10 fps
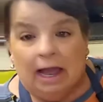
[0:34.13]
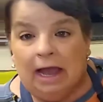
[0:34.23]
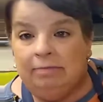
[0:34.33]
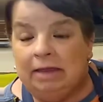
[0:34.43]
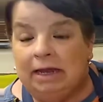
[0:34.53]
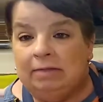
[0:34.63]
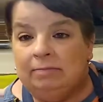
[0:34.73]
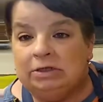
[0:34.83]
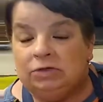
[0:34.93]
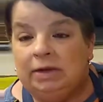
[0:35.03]
I'm
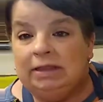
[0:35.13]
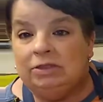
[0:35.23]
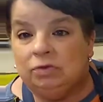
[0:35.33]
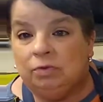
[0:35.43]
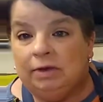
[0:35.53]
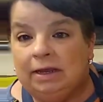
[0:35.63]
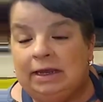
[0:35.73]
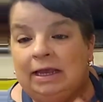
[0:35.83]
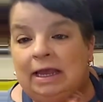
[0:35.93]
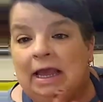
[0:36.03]
getting between
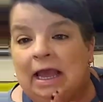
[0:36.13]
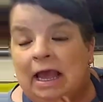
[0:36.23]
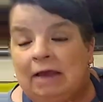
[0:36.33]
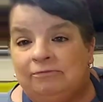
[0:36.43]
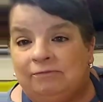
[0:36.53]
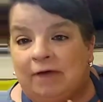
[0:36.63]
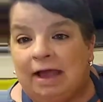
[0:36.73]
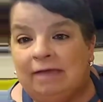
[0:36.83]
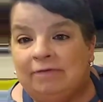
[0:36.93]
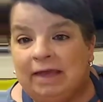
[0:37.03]
three and
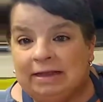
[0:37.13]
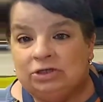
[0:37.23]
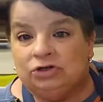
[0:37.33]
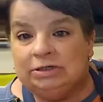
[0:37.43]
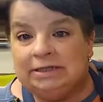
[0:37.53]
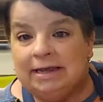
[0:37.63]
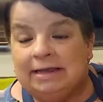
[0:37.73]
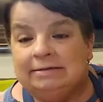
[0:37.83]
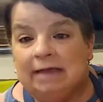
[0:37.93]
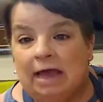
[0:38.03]
five extra
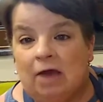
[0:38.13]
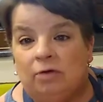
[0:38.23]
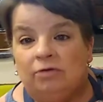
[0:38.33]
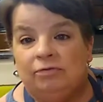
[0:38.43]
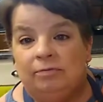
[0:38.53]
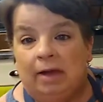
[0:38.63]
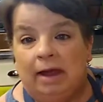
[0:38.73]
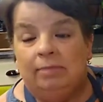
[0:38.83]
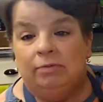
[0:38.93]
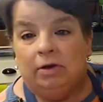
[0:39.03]
days out of
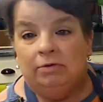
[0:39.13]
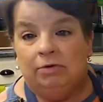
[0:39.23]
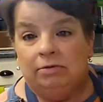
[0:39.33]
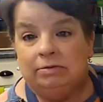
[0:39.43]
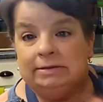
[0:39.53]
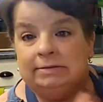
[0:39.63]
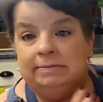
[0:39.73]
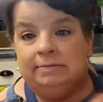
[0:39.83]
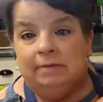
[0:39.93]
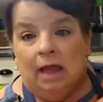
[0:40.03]
my produce.
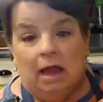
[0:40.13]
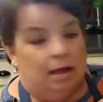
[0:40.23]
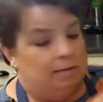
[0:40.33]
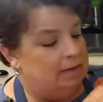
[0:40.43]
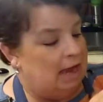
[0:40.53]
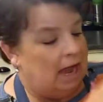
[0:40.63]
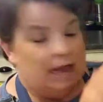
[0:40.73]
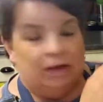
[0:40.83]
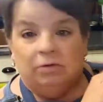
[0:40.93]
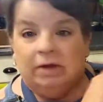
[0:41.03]
Um,
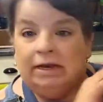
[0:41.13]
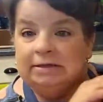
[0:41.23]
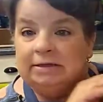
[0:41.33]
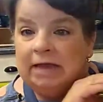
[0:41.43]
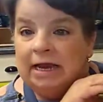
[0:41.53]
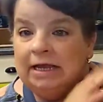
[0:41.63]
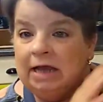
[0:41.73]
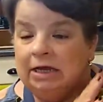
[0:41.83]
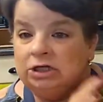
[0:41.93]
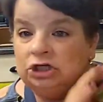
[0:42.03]
I don't, it, any
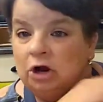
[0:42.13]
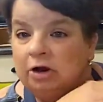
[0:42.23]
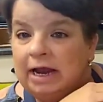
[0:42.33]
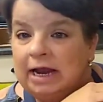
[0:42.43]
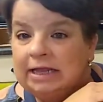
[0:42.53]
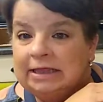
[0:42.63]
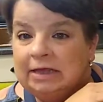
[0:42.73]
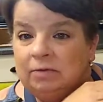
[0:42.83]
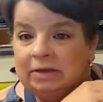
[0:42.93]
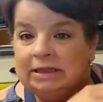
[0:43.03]
kind of jar,
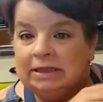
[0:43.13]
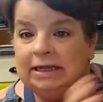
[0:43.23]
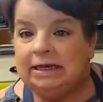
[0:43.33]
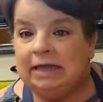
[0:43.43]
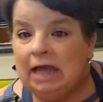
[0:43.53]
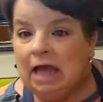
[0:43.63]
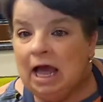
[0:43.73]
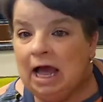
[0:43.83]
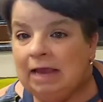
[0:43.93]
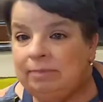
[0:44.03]
anything with a lid.
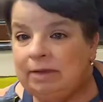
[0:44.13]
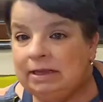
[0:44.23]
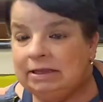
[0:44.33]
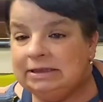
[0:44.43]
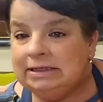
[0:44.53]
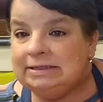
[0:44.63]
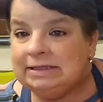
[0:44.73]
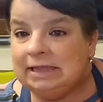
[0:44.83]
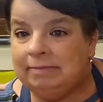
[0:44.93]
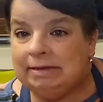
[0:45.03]
I peeled these
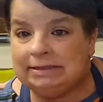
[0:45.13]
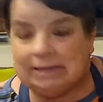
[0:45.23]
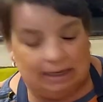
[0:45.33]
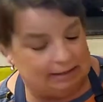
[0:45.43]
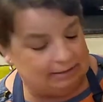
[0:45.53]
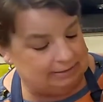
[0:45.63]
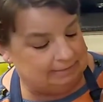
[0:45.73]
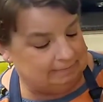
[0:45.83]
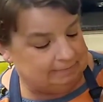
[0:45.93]
clementines.